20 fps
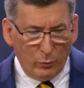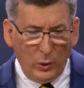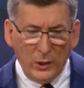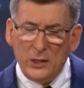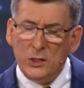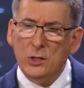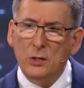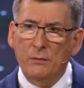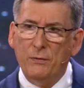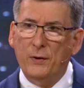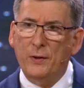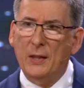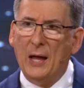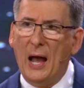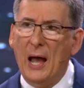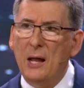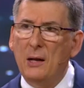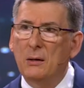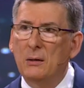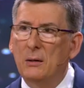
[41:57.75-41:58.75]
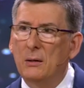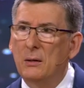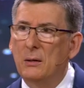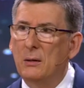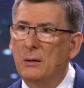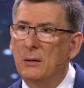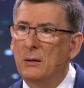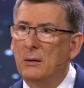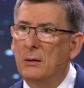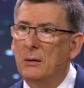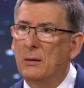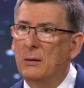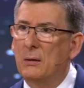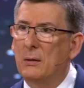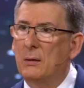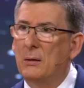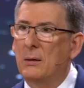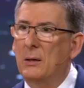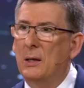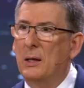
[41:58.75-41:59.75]
Reason for that
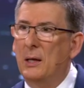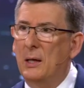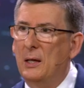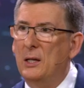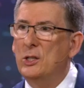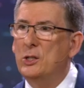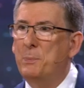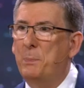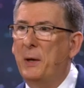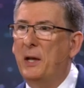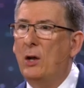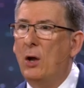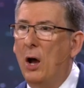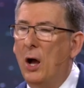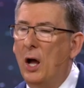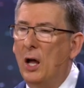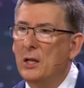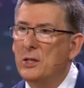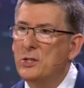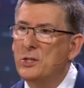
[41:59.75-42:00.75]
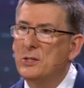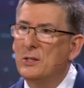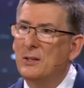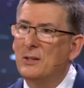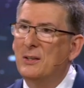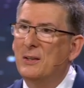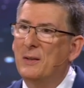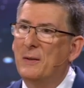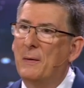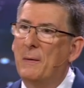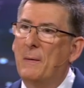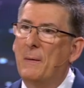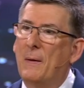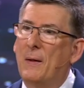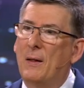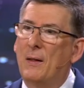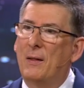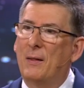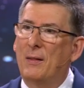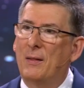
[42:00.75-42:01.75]
is because
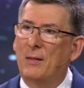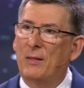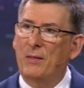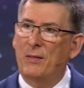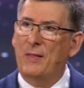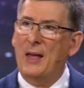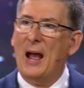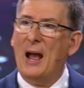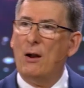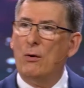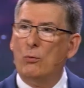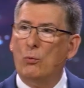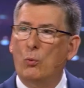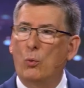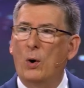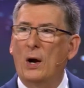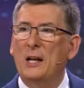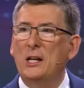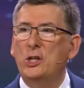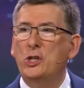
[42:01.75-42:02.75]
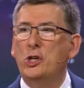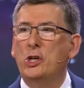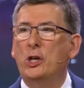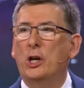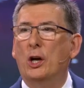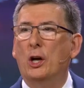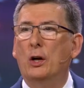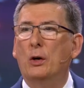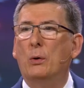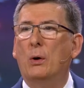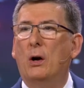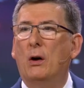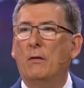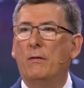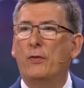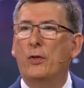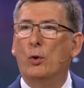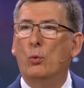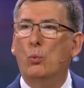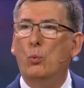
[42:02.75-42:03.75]
that ratio
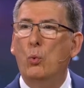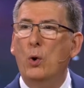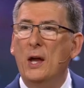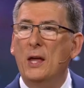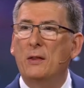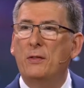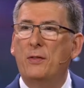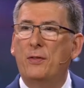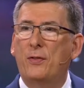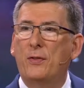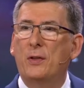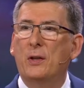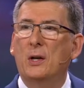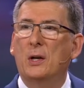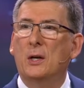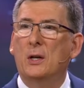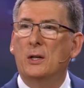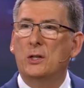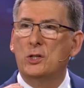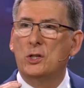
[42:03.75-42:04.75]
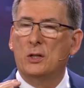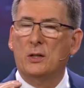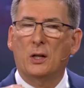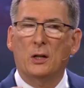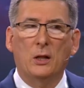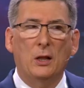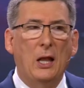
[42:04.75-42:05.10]
of the width to the